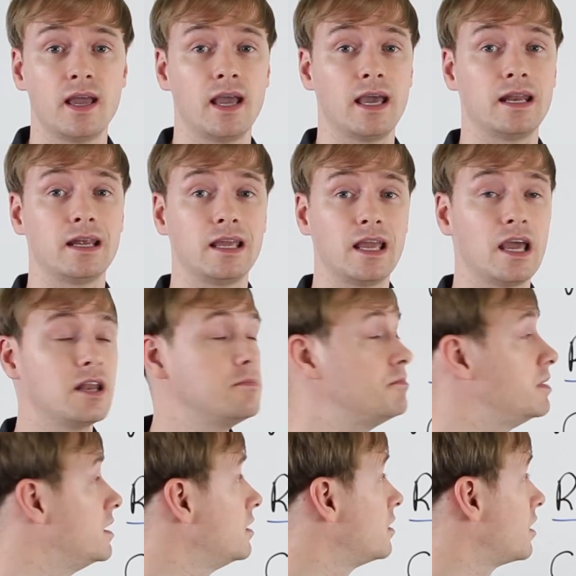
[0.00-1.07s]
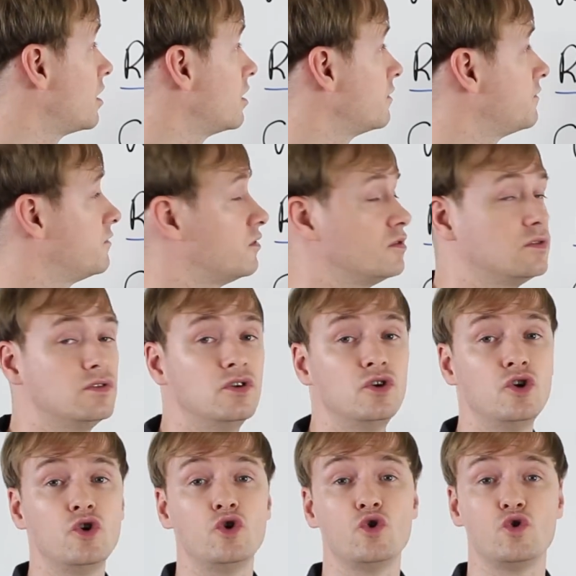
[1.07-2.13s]
And again, be careful
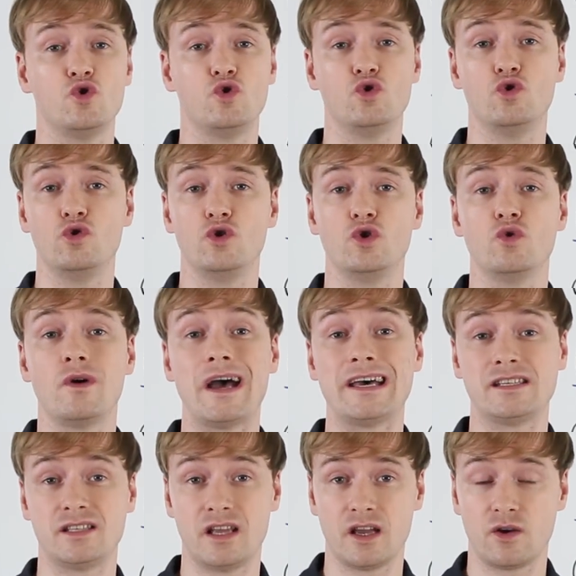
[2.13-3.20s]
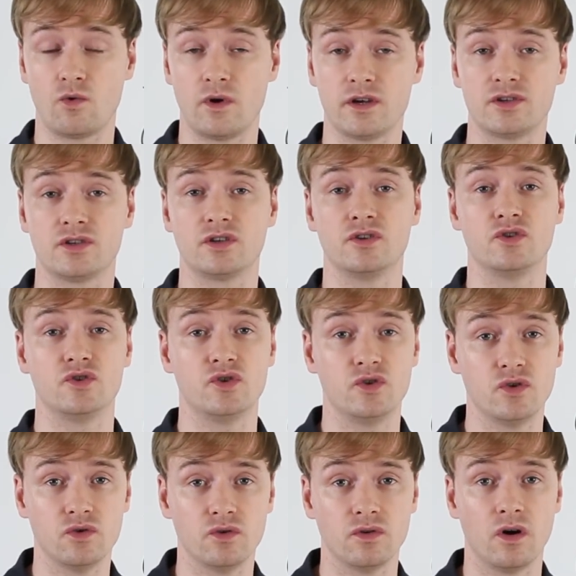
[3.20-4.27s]
who you ask that question
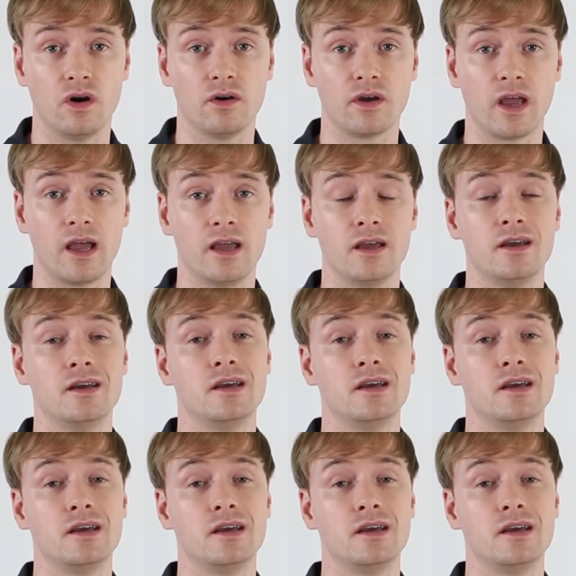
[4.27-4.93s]
to. Okay?